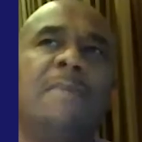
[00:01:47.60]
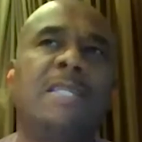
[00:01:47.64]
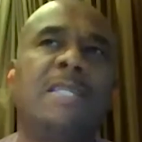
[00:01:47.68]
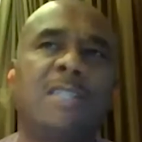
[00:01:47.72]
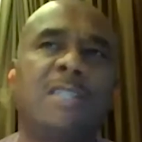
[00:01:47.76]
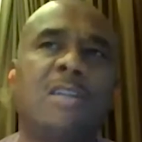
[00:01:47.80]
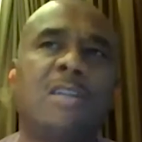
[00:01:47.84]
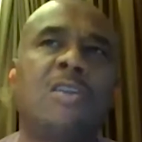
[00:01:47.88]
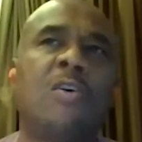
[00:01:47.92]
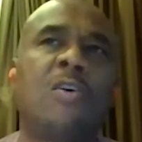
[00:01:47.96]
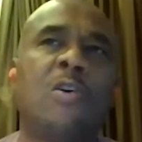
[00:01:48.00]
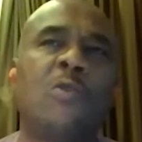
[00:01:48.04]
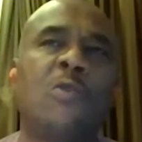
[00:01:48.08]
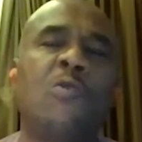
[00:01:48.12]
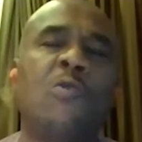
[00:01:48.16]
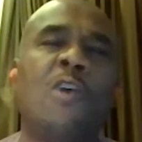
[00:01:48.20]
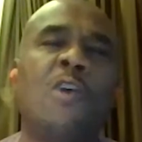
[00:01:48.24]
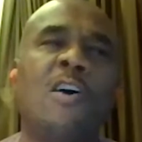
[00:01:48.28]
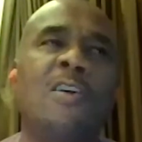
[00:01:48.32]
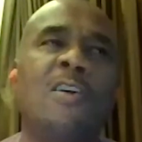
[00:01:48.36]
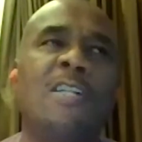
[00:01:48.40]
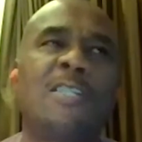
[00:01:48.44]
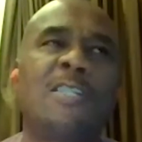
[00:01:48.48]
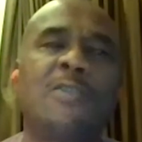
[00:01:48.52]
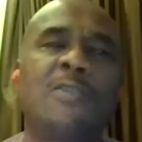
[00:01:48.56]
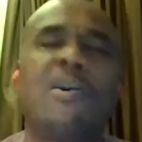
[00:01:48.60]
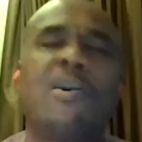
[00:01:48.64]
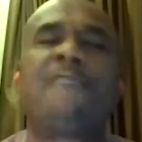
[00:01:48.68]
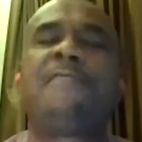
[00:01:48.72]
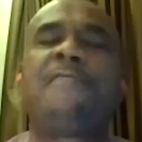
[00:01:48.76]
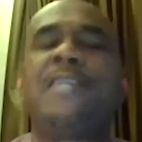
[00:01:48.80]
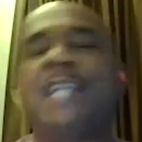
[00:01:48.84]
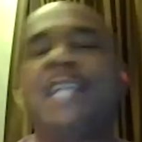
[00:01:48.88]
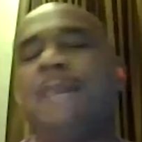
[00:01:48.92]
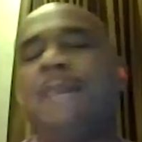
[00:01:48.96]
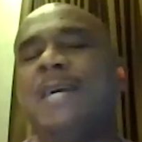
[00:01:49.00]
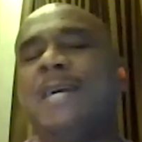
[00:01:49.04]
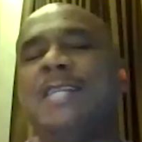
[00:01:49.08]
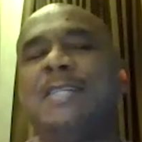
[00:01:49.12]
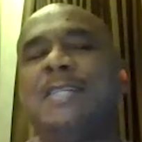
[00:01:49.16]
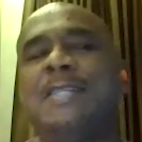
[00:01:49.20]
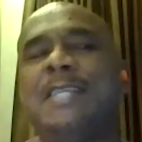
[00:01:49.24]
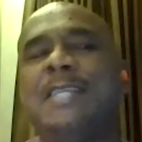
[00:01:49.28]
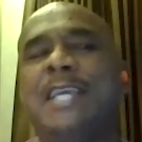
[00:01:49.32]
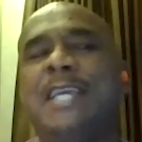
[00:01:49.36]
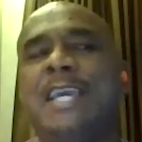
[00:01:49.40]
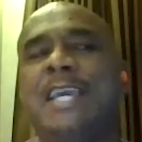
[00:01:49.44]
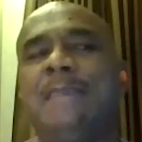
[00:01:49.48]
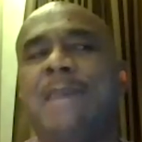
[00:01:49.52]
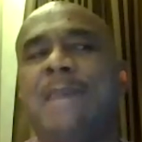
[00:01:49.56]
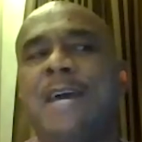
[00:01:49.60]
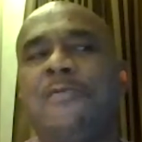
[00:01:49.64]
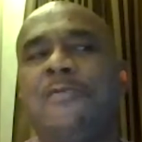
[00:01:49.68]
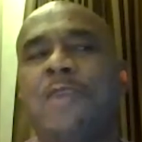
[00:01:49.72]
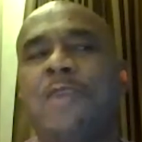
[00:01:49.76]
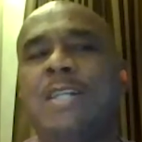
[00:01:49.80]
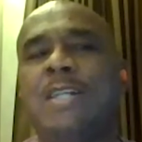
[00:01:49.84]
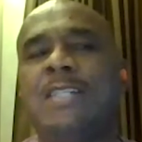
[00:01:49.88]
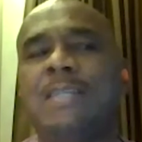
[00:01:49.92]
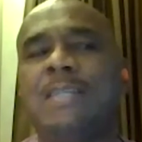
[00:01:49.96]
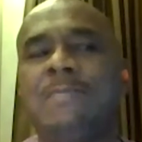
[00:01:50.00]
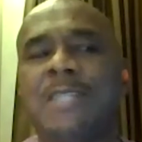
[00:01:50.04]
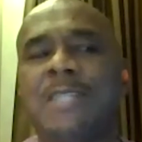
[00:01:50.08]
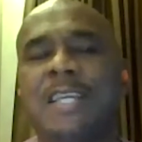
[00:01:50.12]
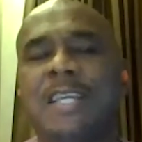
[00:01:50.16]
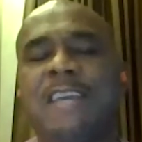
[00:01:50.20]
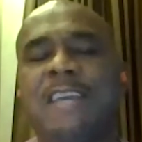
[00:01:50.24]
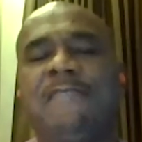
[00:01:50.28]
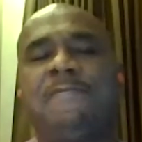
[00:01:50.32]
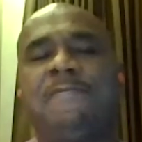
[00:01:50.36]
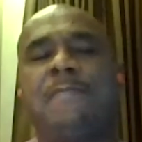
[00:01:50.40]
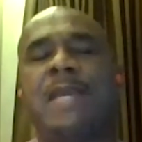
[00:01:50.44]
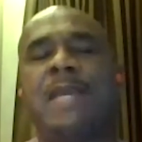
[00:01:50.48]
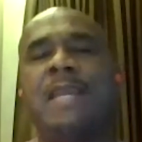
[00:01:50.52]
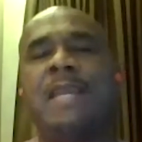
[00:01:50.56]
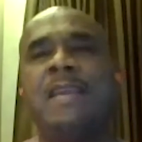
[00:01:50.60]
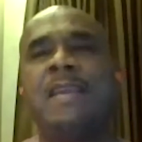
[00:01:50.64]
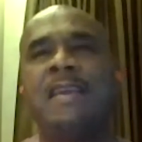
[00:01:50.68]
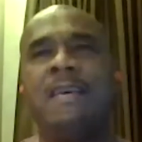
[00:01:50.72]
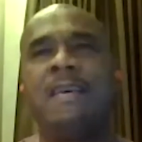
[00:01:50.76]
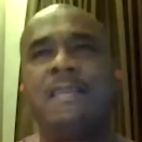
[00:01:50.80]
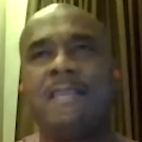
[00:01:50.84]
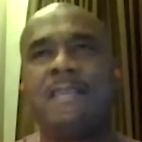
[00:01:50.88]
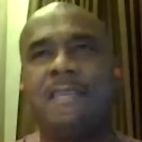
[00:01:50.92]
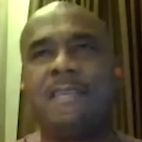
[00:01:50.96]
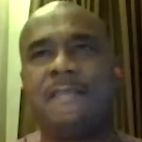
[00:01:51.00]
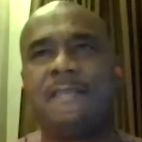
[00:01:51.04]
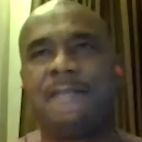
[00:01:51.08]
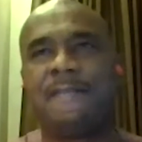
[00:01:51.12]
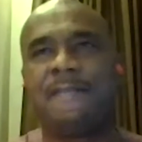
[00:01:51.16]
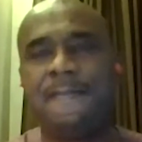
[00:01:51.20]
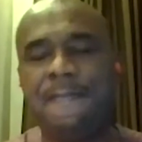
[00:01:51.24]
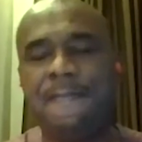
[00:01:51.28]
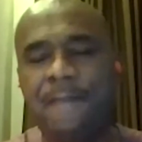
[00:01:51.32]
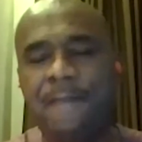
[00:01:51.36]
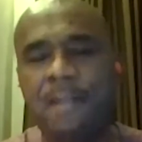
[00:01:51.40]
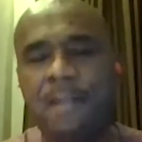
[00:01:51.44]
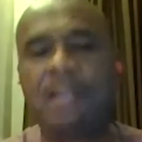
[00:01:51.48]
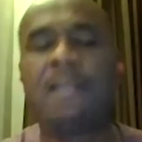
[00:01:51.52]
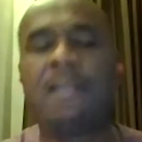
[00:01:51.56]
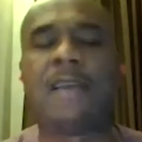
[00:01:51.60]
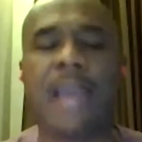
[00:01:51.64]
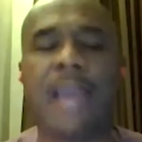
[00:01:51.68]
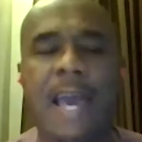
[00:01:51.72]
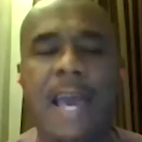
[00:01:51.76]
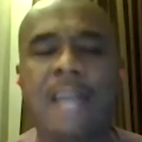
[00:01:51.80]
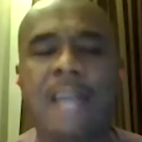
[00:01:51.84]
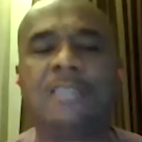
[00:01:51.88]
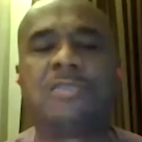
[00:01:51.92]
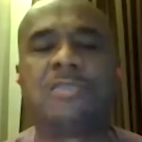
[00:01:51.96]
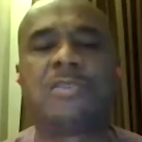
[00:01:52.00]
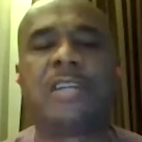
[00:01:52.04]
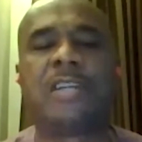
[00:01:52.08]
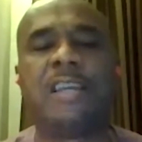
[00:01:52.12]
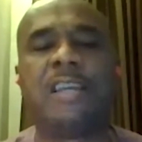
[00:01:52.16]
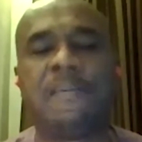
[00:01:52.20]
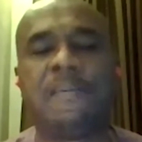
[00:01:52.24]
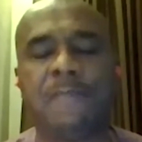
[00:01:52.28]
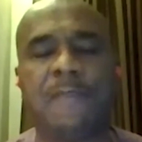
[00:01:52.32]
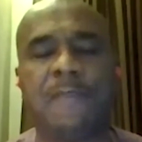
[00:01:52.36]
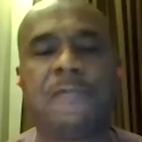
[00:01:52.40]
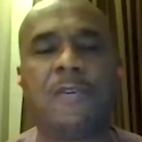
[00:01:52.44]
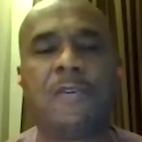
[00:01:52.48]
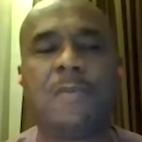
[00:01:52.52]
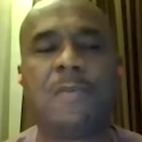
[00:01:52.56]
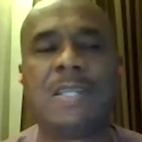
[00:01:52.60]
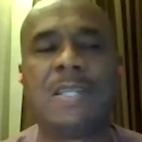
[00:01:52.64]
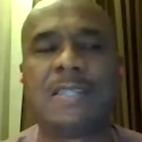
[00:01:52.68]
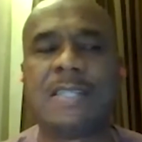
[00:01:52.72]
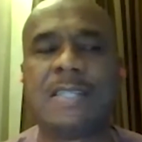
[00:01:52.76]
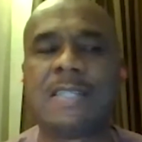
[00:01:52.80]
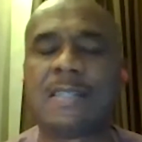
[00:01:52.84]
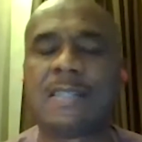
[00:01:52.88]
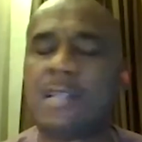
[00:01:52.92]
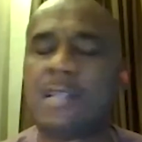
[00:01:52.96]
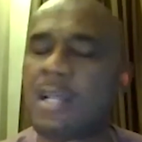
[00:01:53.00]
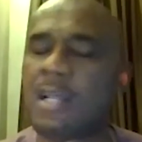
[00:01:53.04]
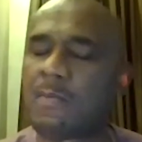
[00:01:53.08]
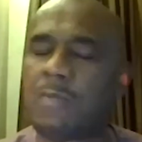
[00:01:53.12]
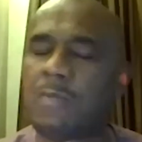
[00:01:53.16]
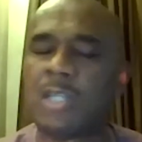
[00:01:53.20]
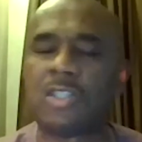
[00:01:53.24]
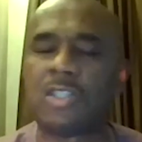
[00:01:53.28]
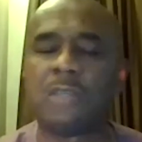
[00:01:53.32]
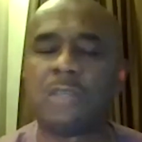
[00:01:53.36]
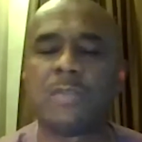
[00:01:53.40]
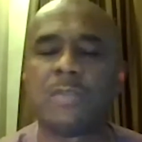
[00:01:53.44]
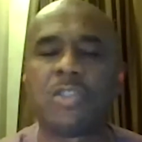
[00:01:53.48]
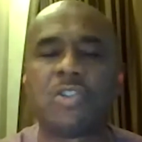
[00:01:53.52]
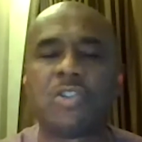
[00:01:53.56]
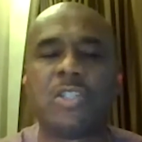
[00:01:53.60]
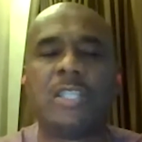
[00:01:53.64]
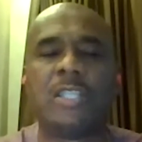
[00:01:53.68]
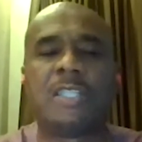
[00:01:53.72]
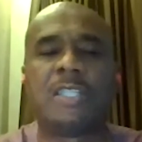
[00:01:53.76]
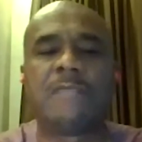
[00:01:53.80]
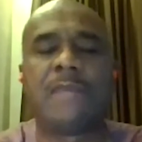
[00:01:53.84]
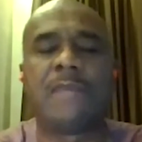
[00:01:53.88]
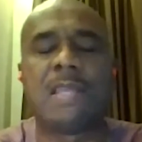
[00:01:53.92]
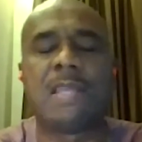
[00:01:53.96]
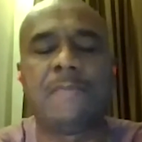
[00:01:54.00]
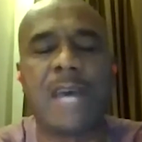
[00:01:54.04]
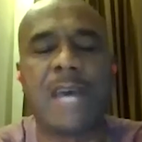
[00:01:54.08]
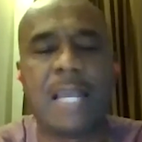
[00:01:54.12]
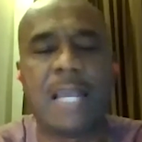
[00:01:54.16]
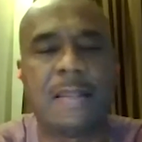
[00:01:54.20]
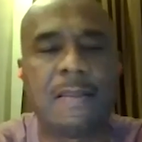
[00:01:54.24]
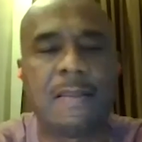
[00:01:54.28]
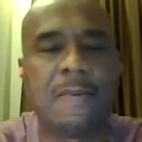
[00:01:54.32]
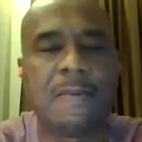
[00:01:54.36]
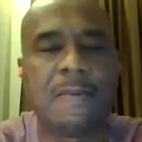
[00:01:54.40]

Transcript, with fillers: him as an all rounder. So every time I see him, I want him to give me the full cadre of performances, not much opportunity with him.